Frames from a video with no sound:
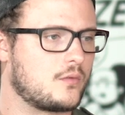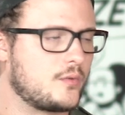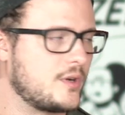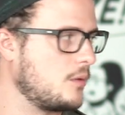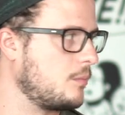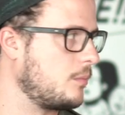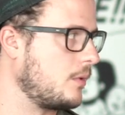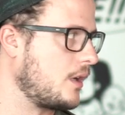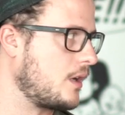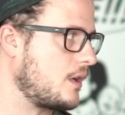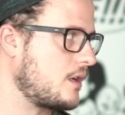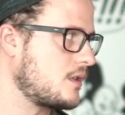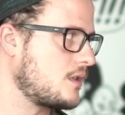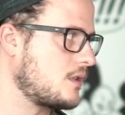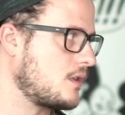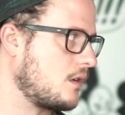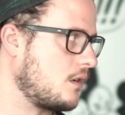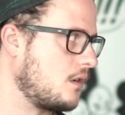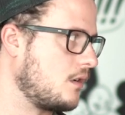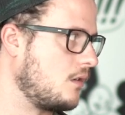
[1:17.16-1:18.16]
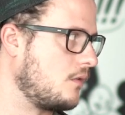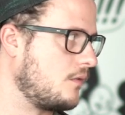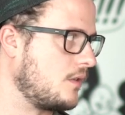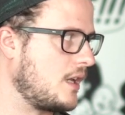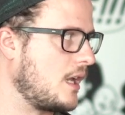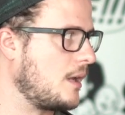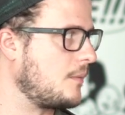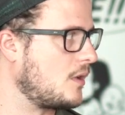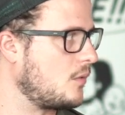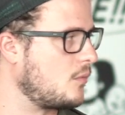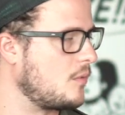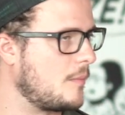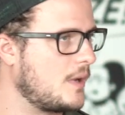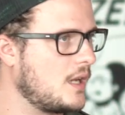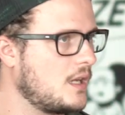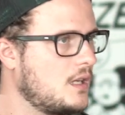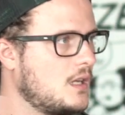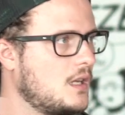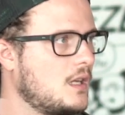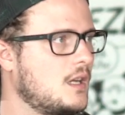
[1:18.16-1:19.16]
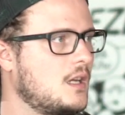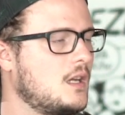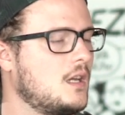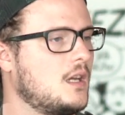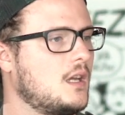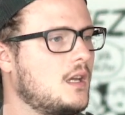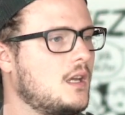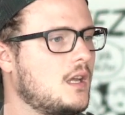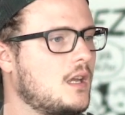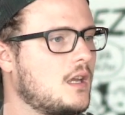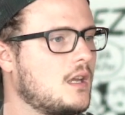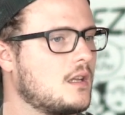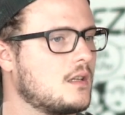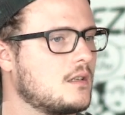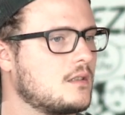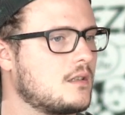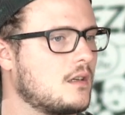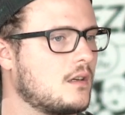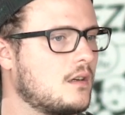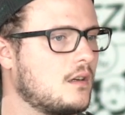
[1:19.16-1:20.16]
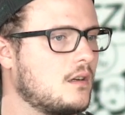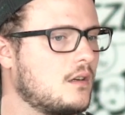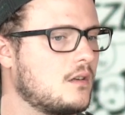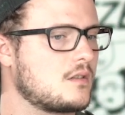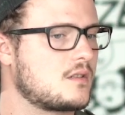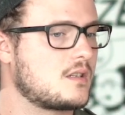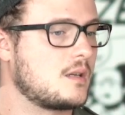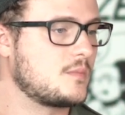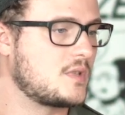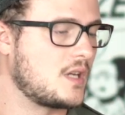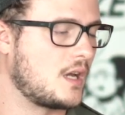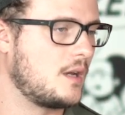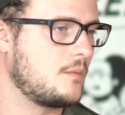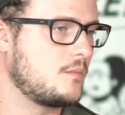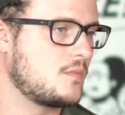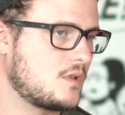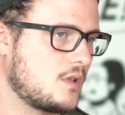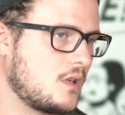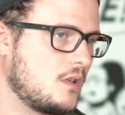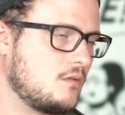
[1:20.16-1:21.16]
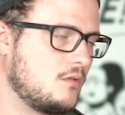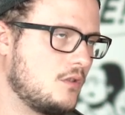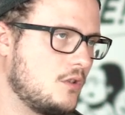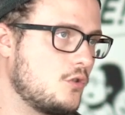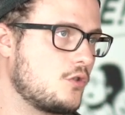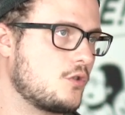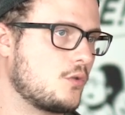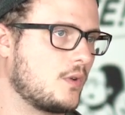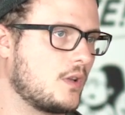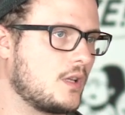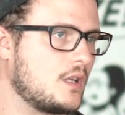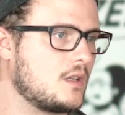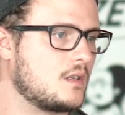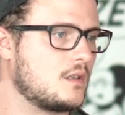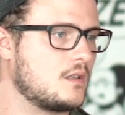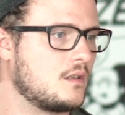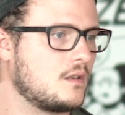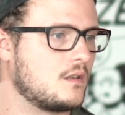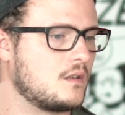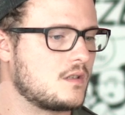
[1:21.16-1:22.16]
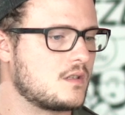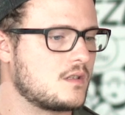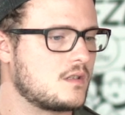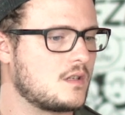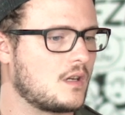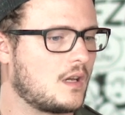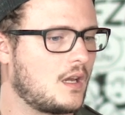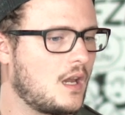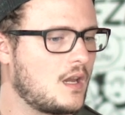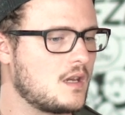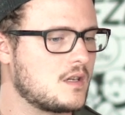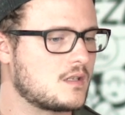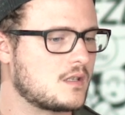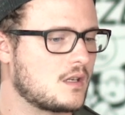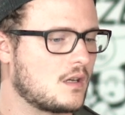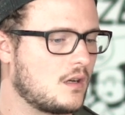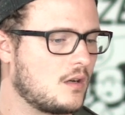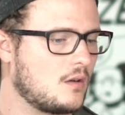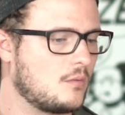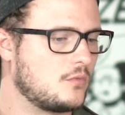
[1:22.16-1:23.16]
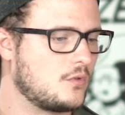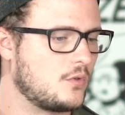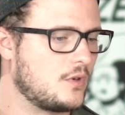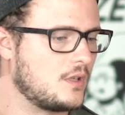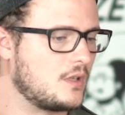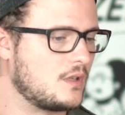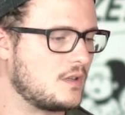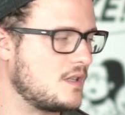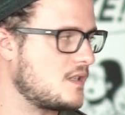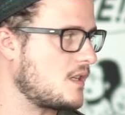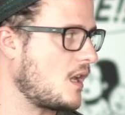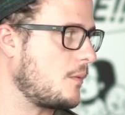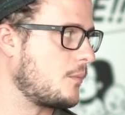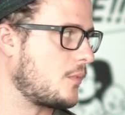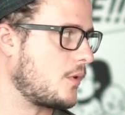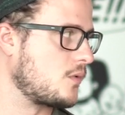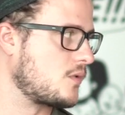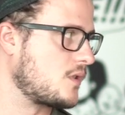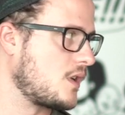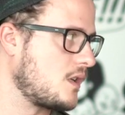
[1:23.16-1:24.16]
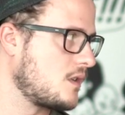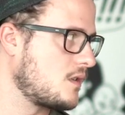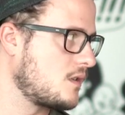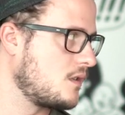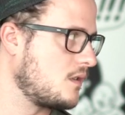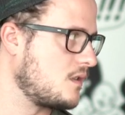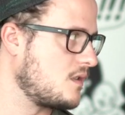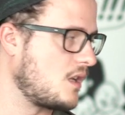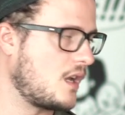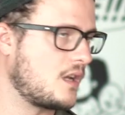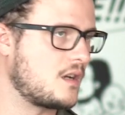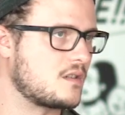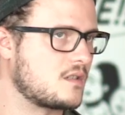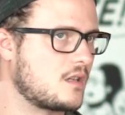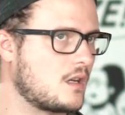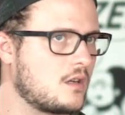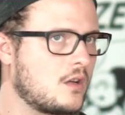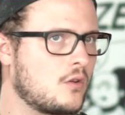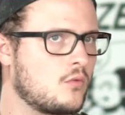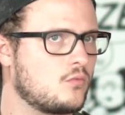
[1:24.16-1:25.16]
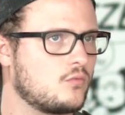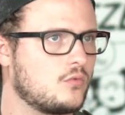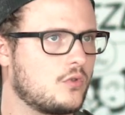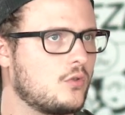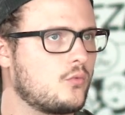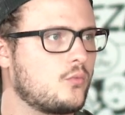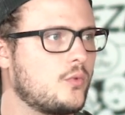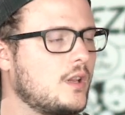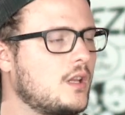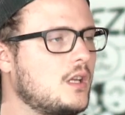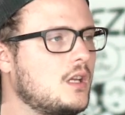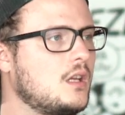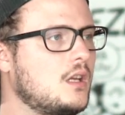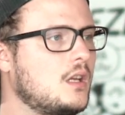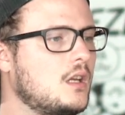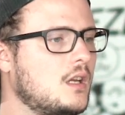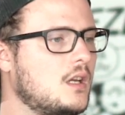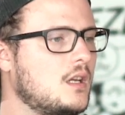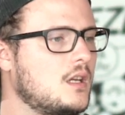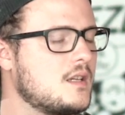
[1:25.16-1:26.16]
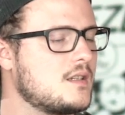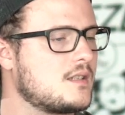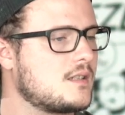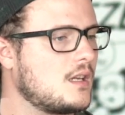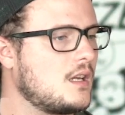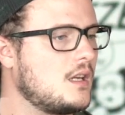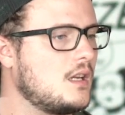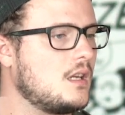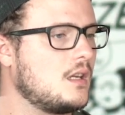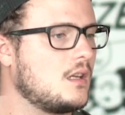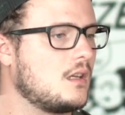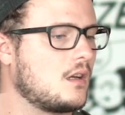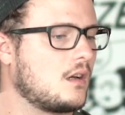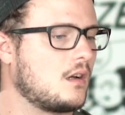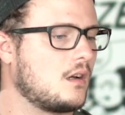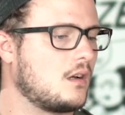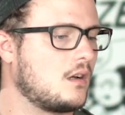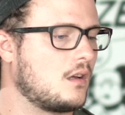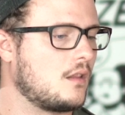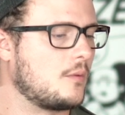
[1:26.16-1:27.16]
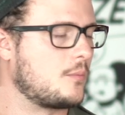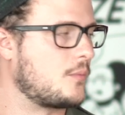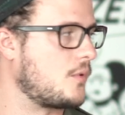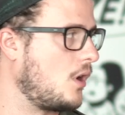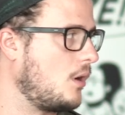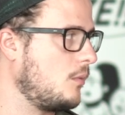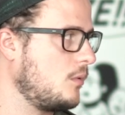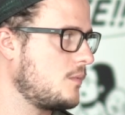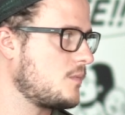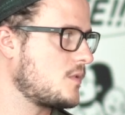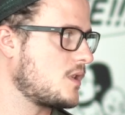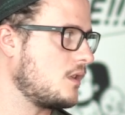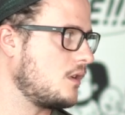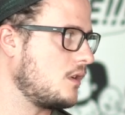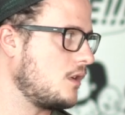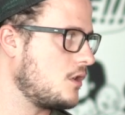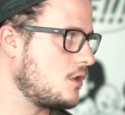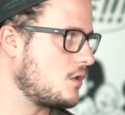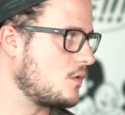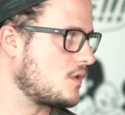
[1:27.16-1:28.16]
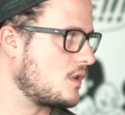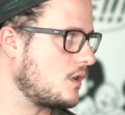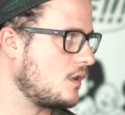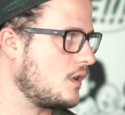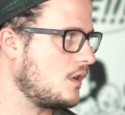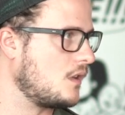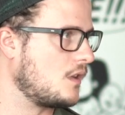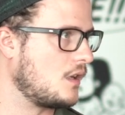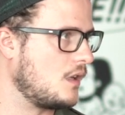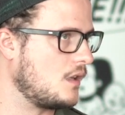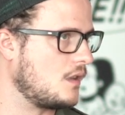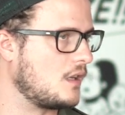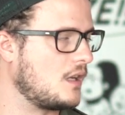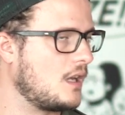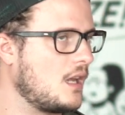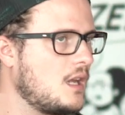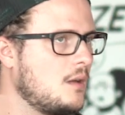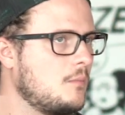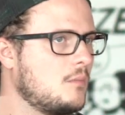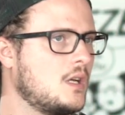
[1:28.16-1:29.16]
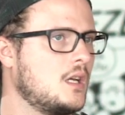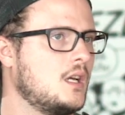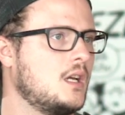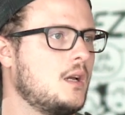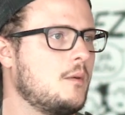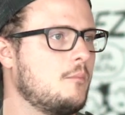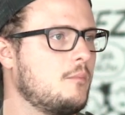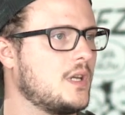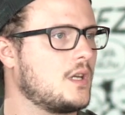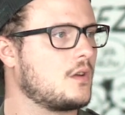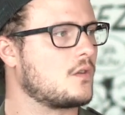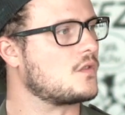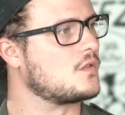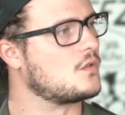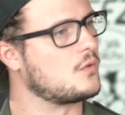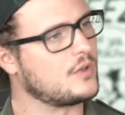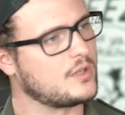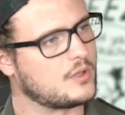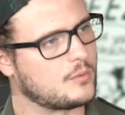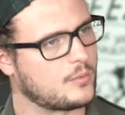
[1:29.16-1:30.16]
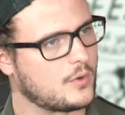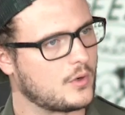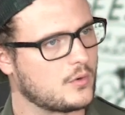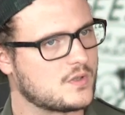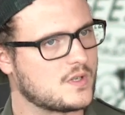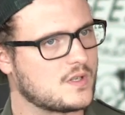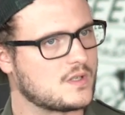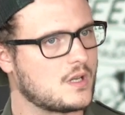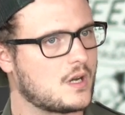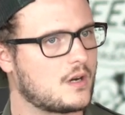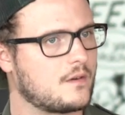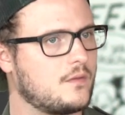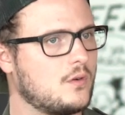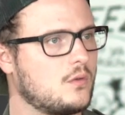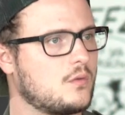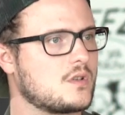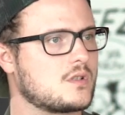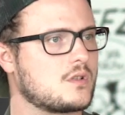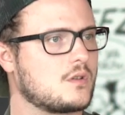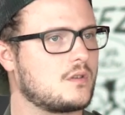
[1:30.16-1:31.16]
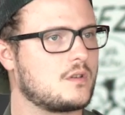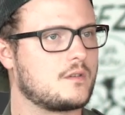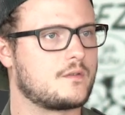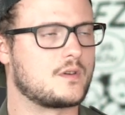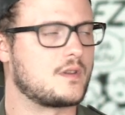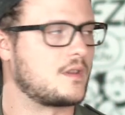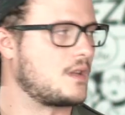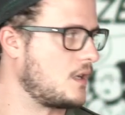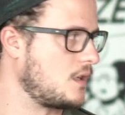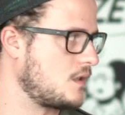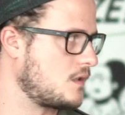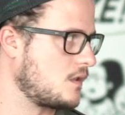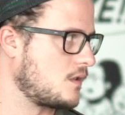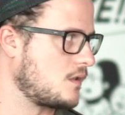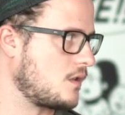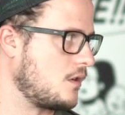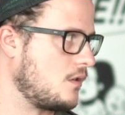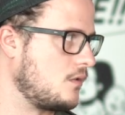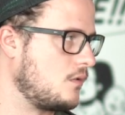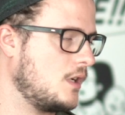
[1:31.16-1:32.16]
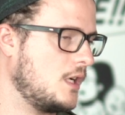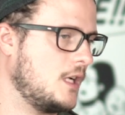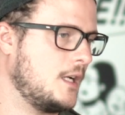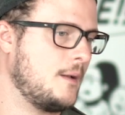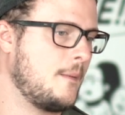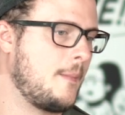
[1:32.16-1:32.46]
the real players of a game that we make, and sometimes, and usually this is the case during the design process, designers that don't really see the problems and the issues in the game. Because during the process they are focused on different things. So